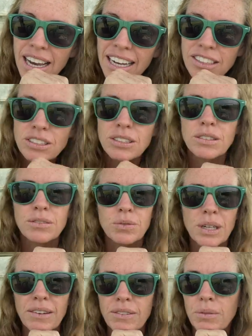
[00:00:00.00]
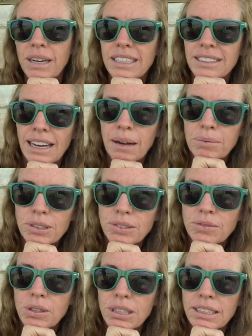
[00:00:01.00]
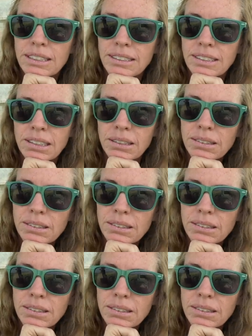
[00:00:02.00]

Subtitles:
I just don't know if we have the right adapters for it. So